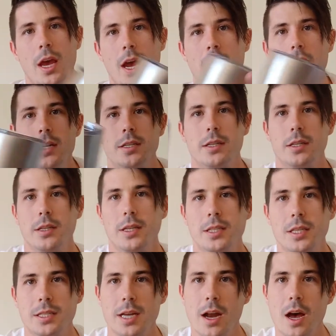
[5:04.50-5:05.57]
And
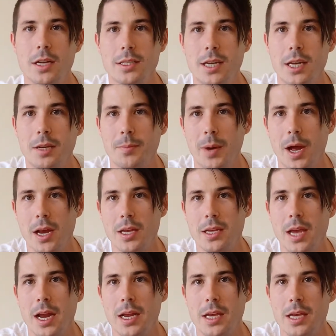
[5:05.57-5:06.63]
this is an RTIC, but
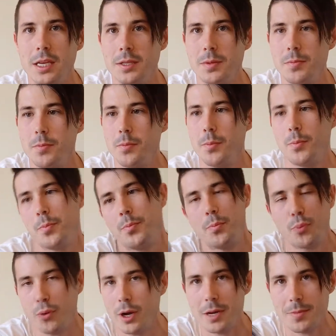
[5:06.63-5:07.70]
Yeti is
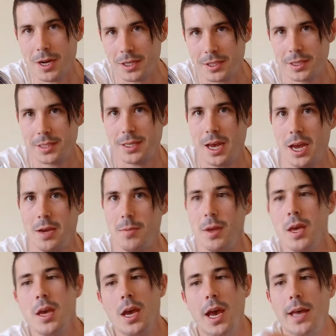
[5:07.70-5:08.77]
pretty much the same
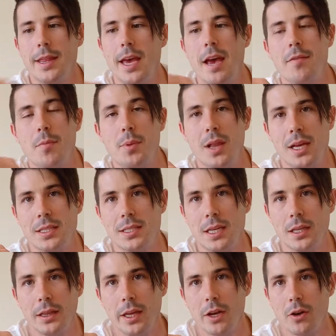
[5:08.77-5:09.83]
and they have a
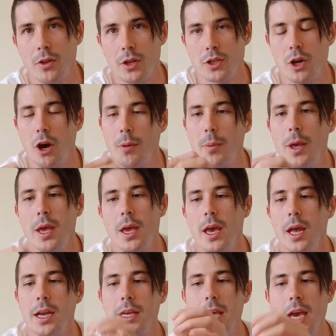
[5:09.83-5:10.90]
plastic lid on the top.
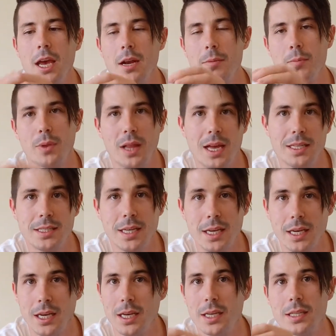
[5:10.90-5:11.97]
And again,
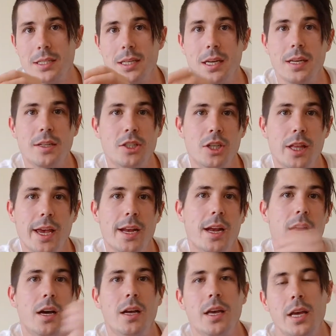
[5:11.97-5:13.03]
plastic is an
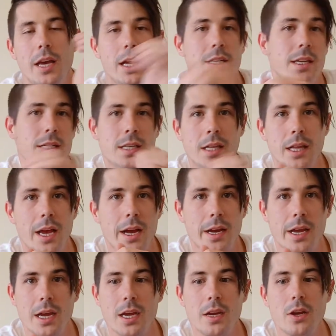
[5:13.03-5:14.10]
insulator. It doesn't allow
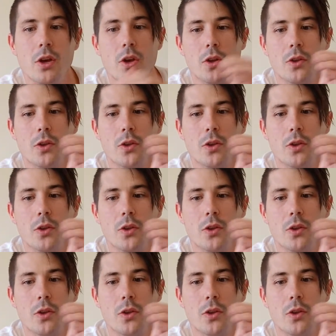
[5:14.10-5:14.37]
heat